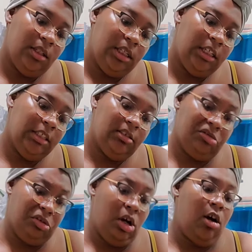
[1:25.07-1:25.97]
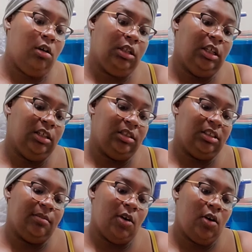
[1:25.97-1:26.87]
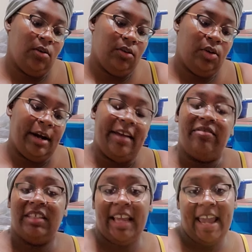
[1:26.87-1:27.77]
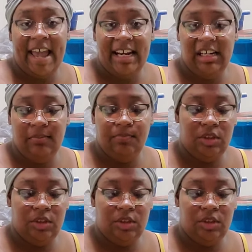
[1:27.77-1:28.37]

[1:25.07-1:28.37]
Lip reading: and it's called a small crafts caddy.